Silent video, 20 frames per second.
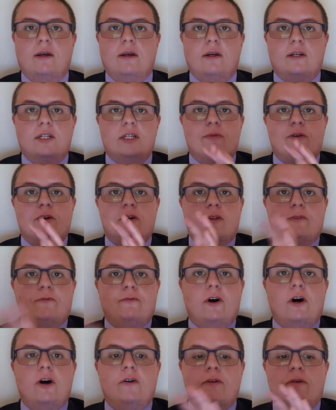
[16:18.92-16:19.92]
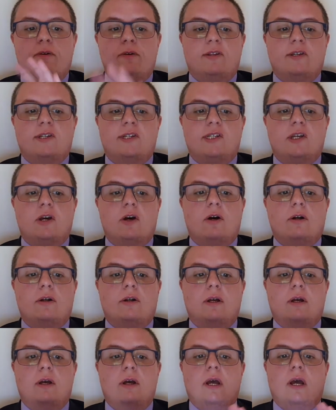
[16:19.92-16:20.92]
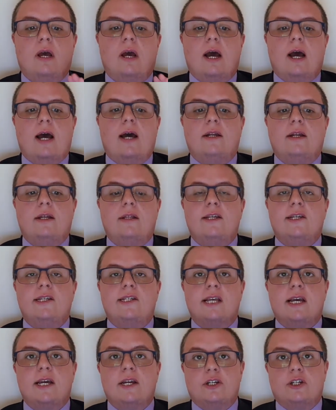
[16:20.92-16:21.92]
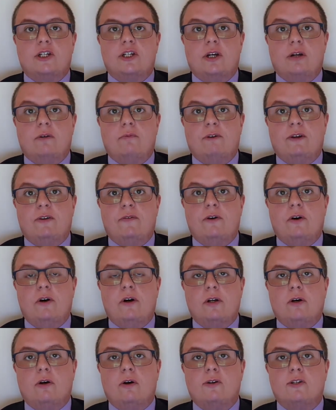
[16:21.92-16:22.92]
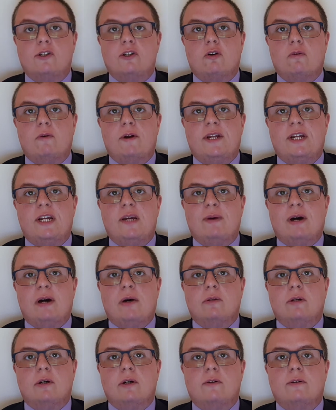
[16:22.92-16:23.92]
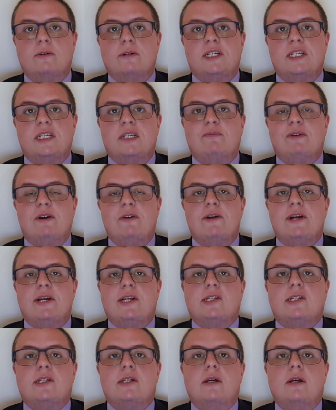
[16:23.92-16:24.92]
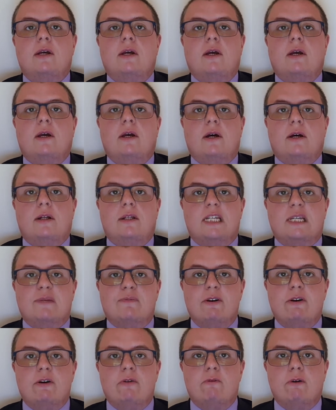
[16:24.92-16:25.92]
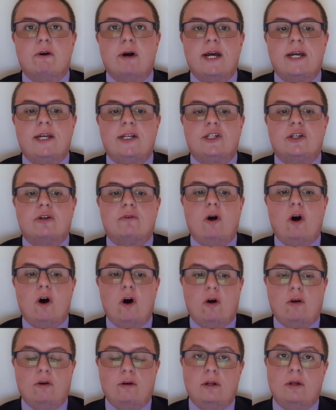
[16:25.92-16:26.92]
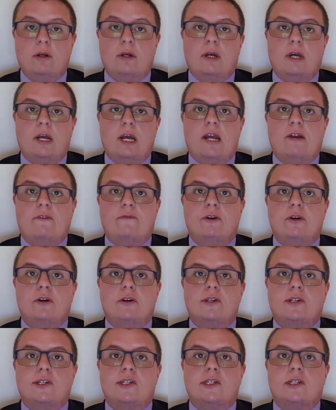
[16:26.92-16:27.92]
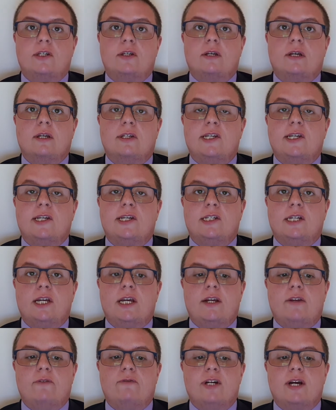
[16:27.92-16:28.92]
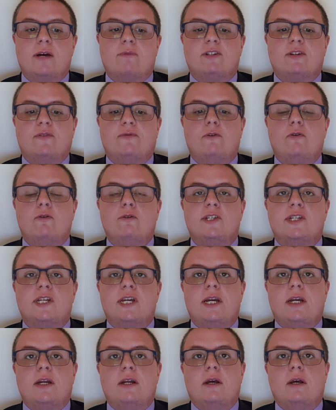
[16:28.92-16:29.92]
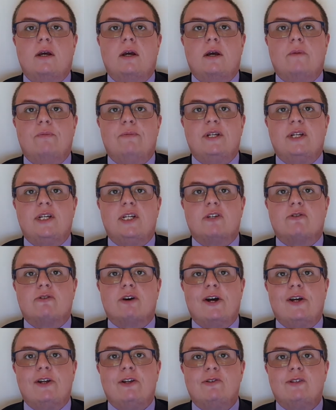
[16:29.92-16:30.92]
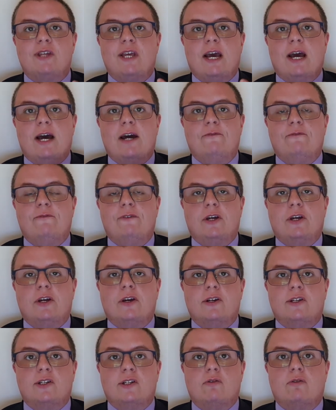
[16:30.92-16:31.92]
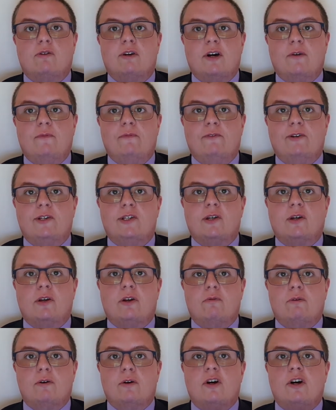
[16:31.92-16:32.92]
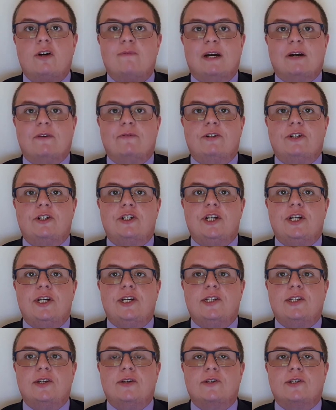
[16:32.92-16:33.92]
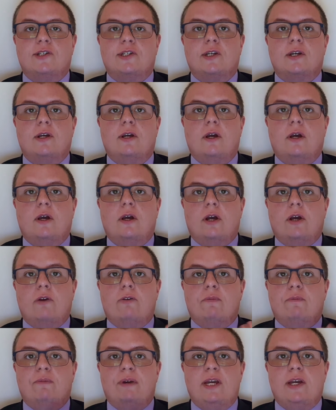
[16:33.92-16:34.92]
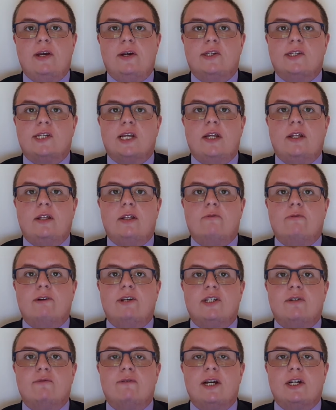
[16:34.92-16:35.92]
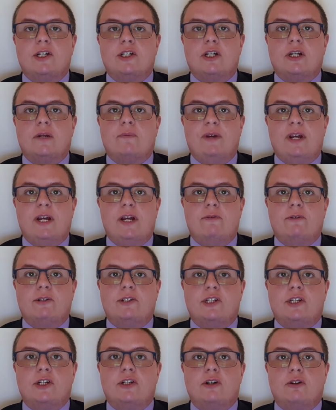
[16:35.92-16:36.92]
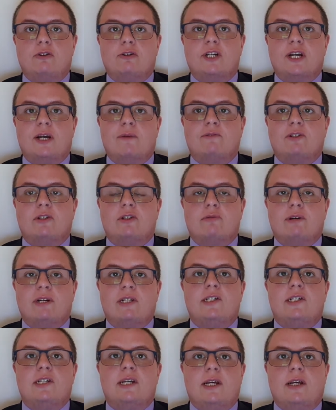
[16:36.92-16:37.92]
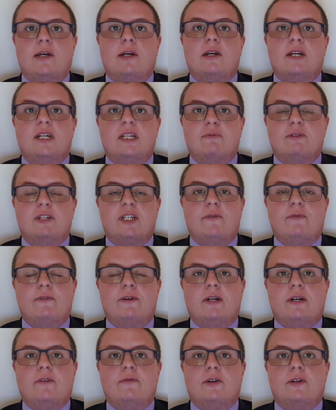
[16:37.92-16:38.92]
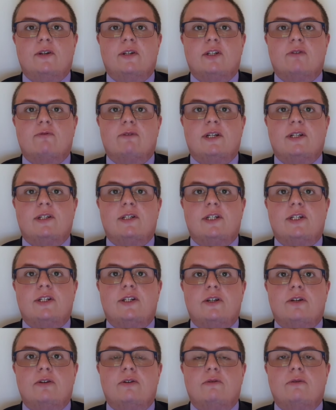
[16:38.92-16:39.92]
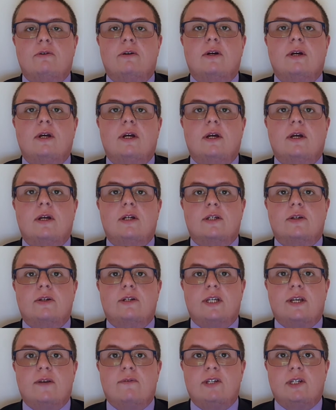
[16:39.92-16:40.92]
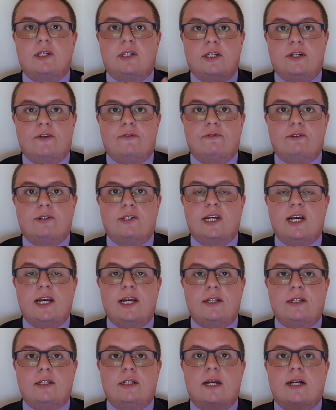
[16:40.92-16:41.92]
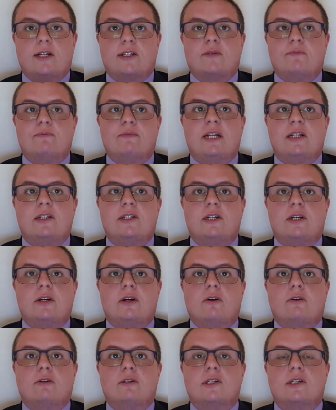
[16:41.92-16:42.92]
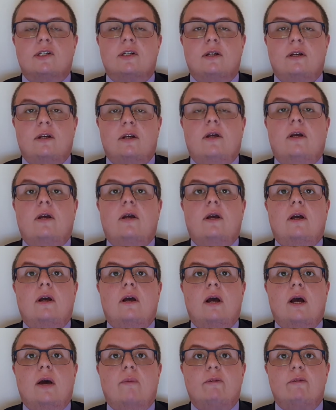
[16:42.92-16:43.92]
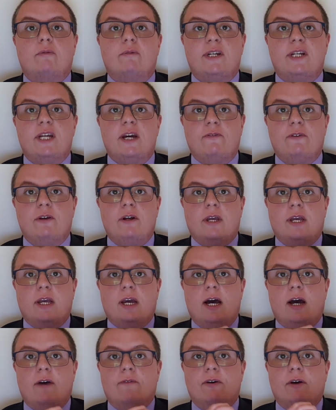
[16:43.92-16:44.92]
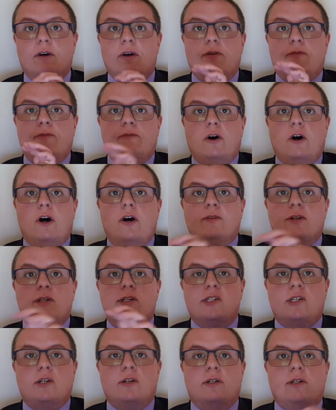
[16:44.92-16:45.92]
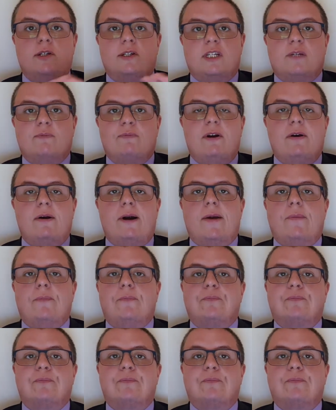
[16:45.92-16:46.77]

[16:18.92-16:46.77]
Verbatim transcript: So we've got the Father and the Son, and in this section we've heard a lot already about the Holy Spirit. And the Spirit will later on, in verse sixteen of chapter fourteen, be described as the advocate or comforter who will come after Jesus, who appears in the resurrection appearance in John chapter twenty, specifically verse twenty-two. So it gives us a different take to that of Pentecost. But we definitely have Father, Son and Spirit.